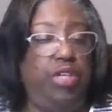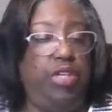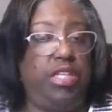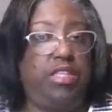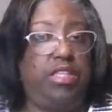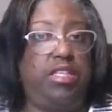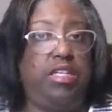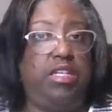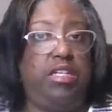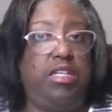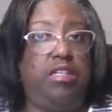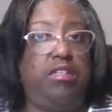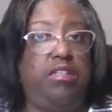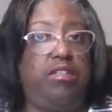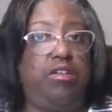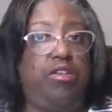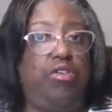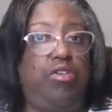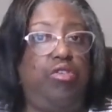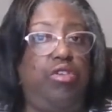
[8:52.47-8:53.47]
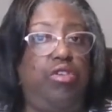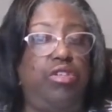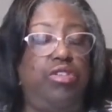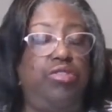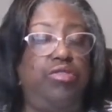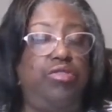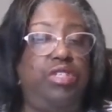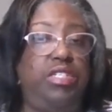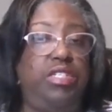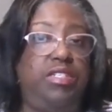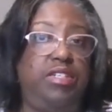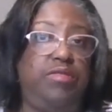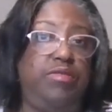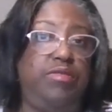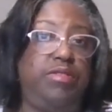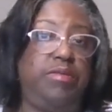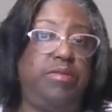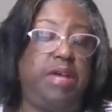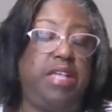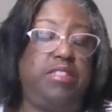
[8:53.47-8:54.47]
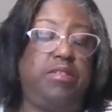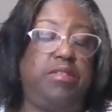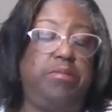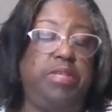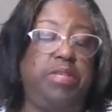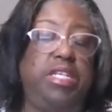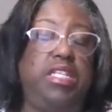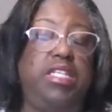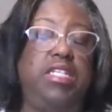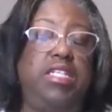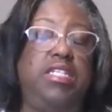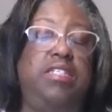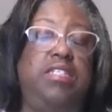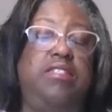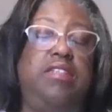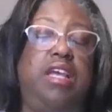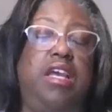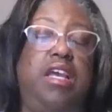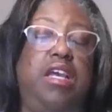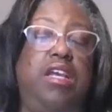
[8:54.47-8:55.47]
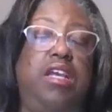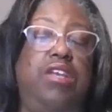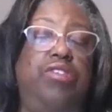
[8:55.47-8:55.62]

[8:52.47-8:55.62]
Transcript: with the core duties and responsibilities,